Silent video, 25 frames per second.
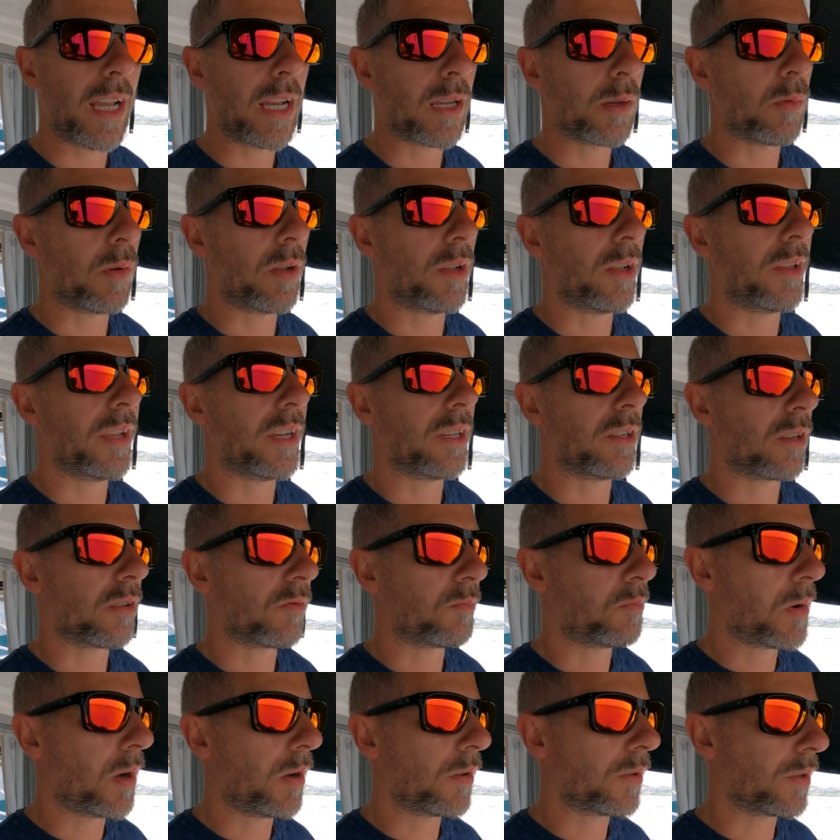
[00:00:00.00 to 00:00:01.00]
That was one of the things I
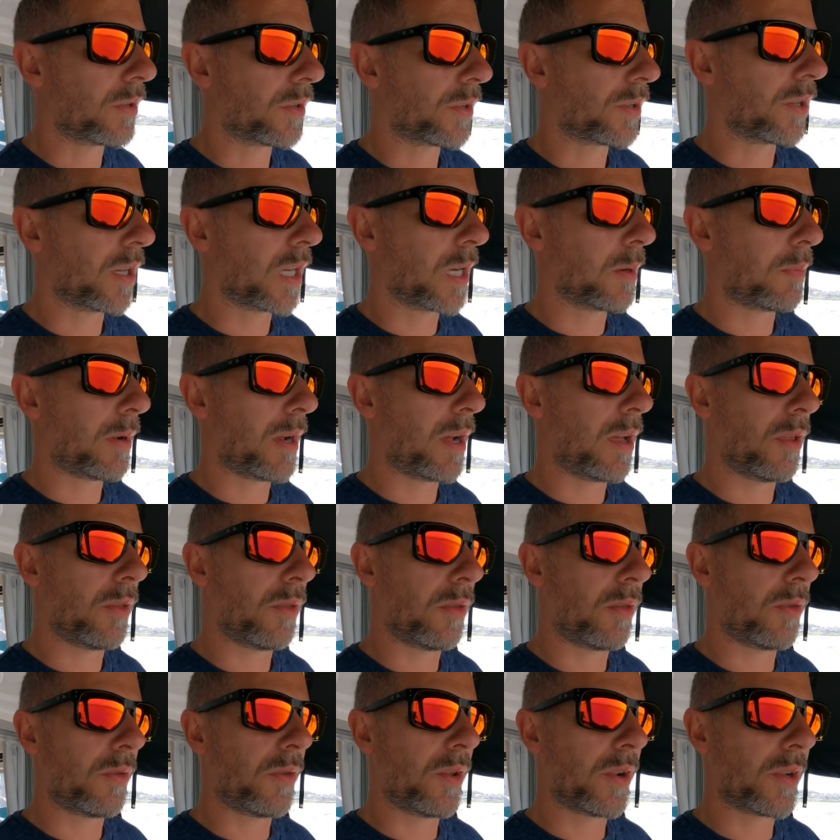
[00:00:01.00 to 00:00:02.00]
was most concerned about,
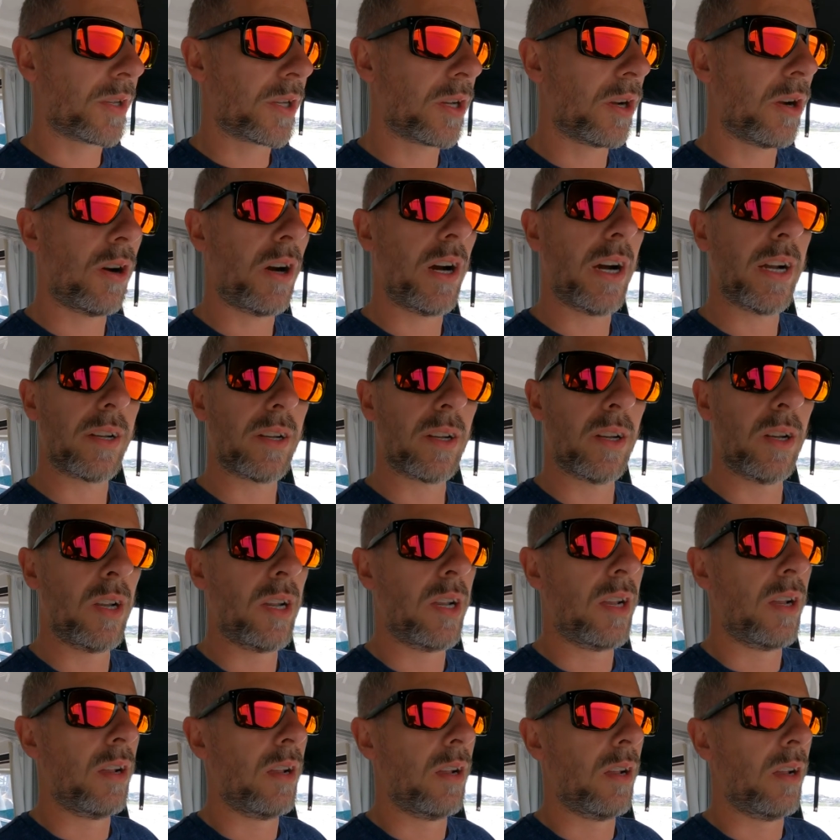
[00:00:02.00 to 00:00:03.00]
the tide
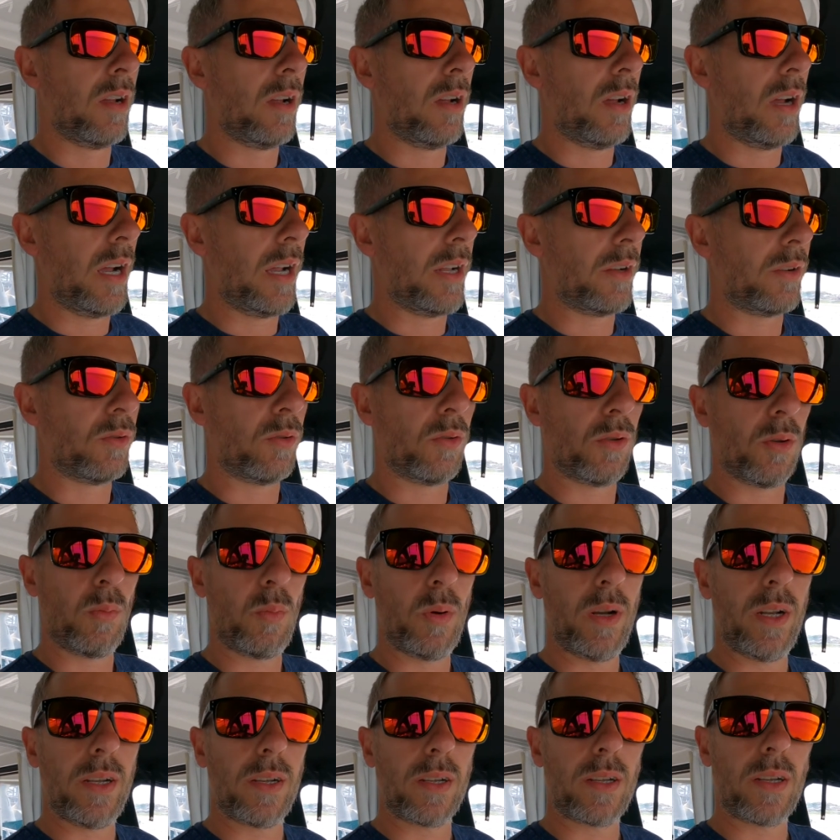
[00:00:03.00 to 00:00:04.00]
and or the
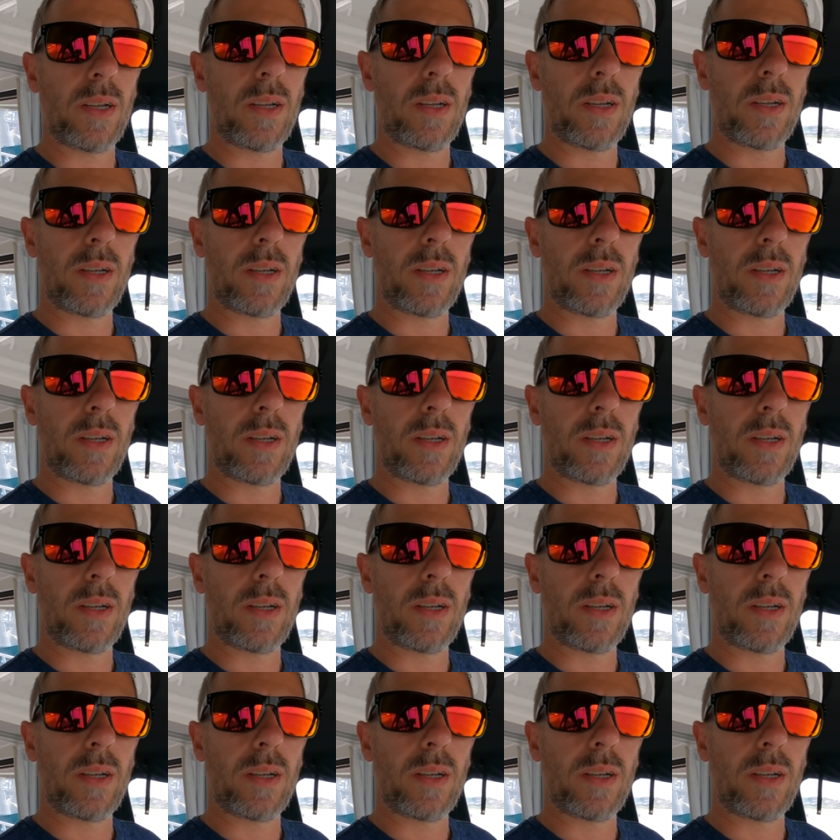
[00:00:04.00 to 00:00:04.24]
wind